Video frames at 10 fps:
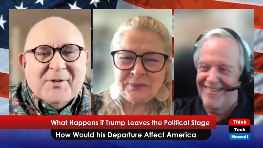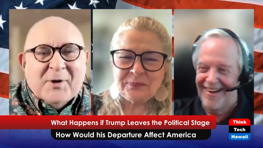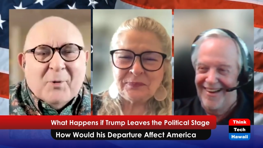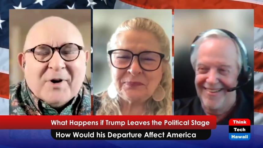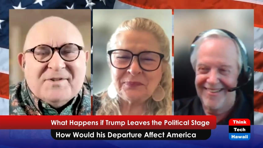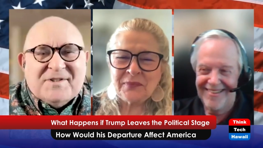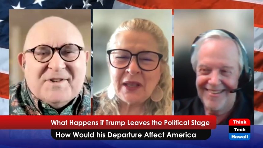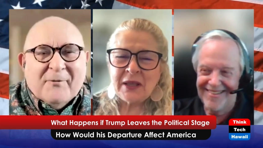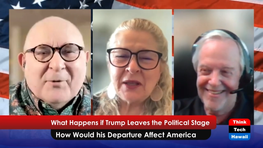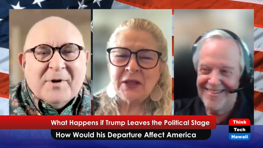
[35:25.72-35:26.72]
Speaker 1: There are
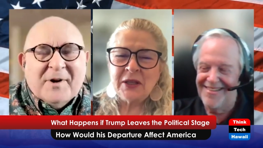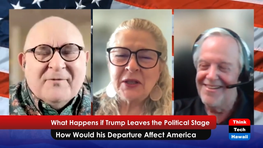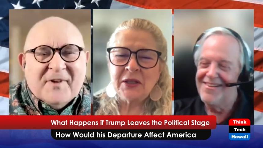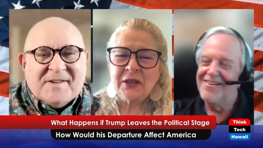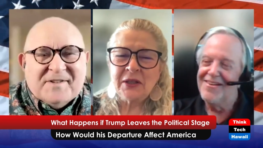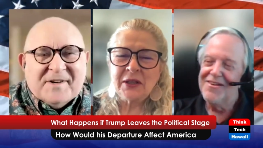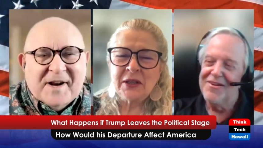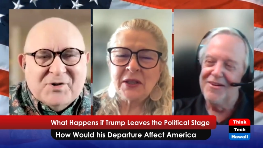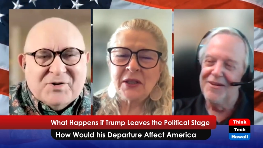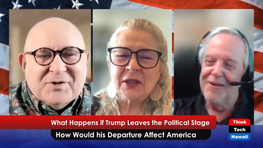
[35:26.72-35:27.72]
several
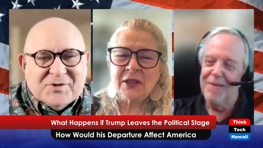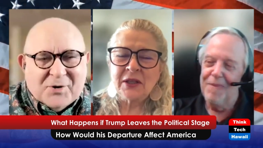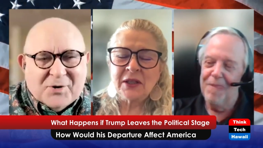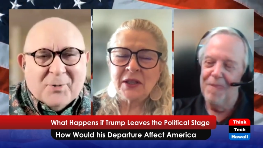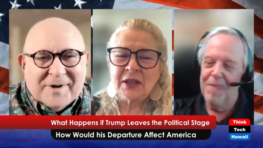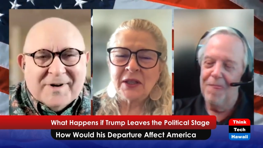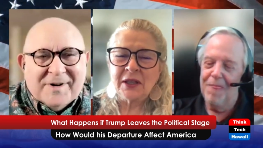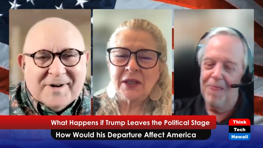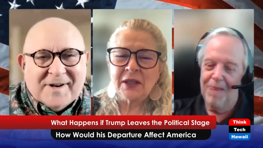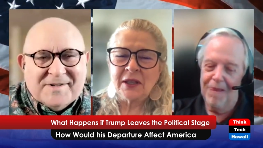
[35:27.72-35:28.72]
investigations going
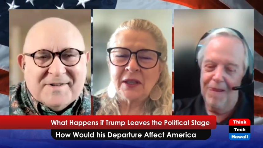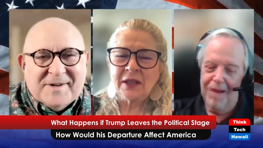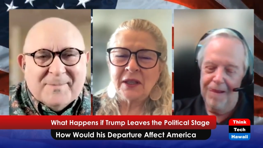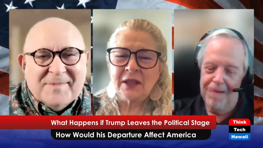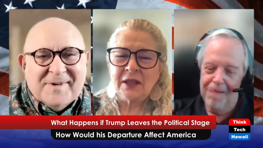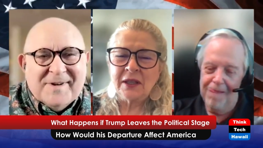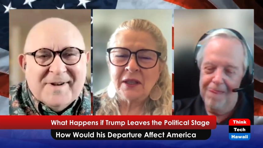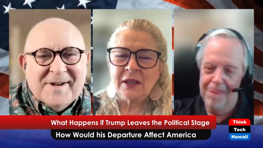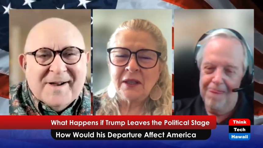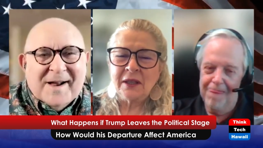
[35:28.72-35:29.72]
against him.
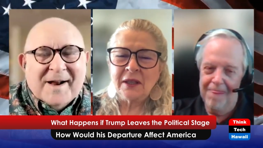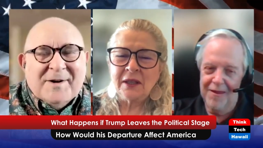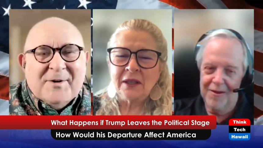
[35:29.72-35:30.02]
And